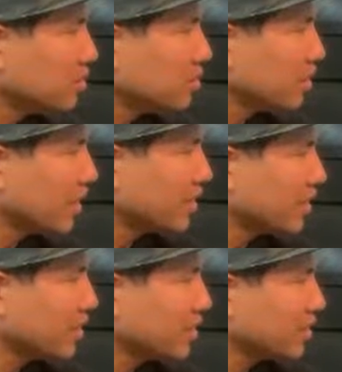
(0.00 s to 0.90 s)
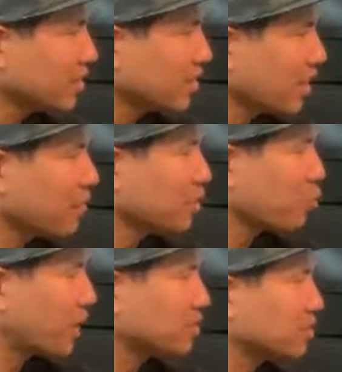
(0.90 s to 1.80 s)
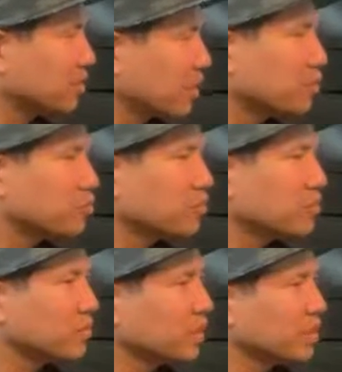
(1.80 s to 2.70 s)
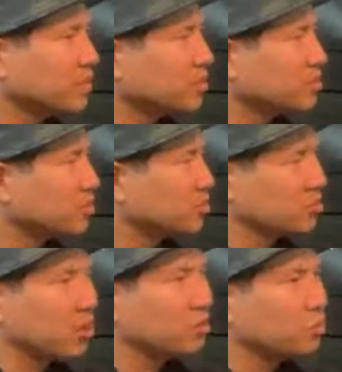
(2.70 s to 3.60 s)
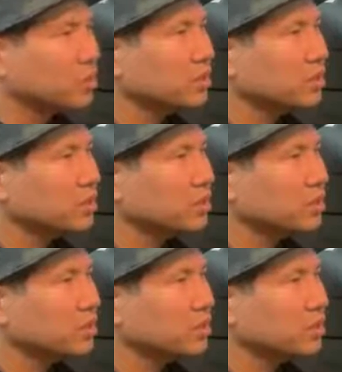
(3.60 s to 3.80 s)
I think having the right setup at least to start with